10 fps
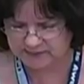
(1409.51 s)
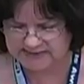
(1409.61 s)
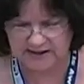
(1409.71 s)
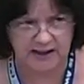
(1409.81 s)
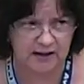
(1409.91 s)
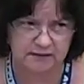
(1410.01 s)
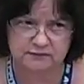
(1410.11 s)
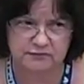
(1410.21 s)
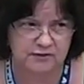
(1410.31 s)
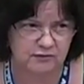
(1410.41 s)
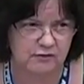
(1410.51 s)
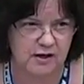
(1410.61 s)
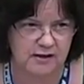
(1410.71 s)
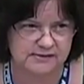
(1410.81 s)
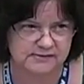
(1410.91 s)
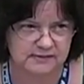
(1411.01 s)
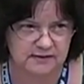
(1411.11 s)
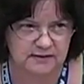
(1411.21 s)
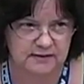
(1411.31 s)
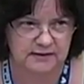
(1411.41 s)
was nailed to the cross
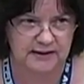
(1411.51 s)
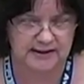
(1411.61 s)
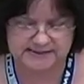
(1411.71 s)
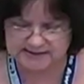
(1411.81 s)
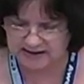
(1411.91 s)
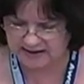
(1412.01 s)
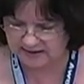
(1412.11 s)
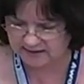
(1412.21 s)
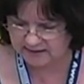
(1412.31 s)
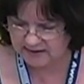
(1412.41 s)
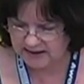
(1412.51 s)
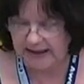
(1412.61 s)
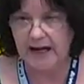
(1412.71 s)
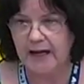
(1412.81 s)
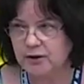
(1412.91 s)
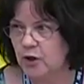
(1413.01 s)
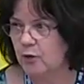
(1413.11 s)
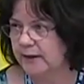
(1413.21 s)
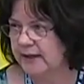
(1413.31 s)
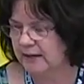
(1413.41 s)
and died. And I
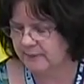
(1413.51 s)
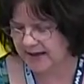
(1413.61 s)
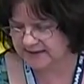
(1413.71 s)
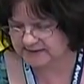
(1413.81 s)
know he came back